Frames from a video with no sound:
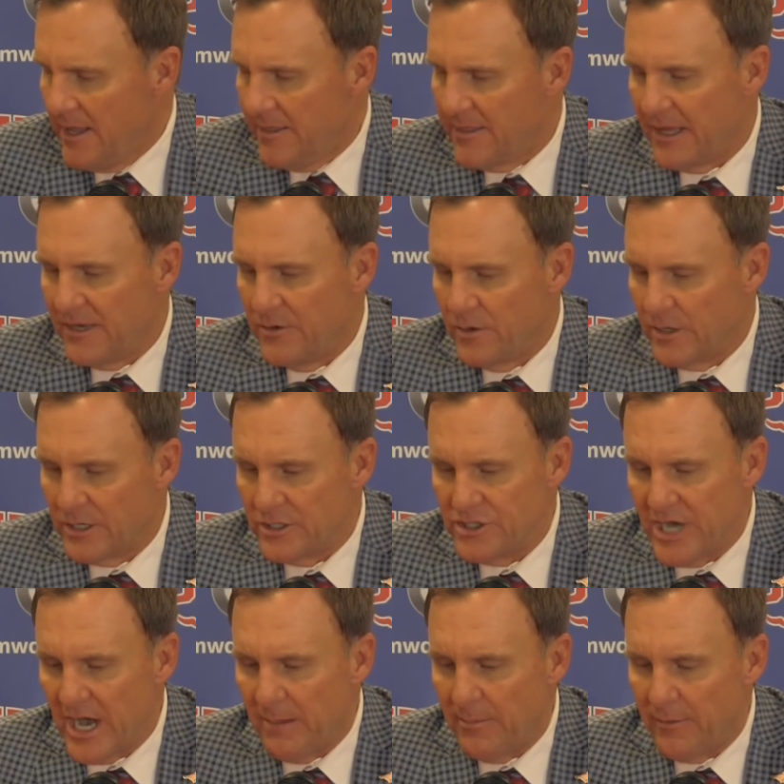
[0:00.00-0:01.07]
they do a good
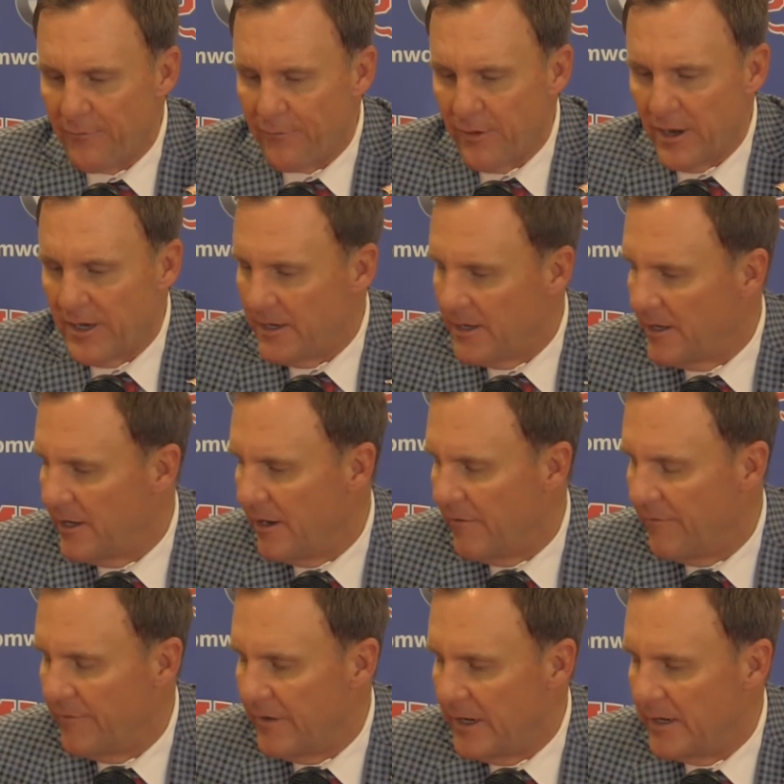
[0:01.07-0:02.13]
job up front
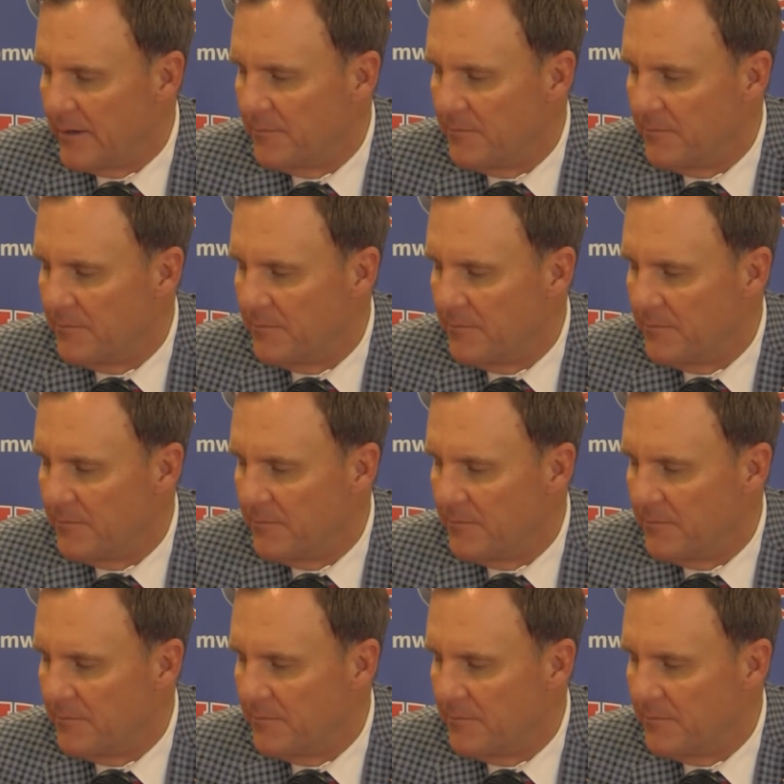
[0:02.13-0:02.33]
of uh,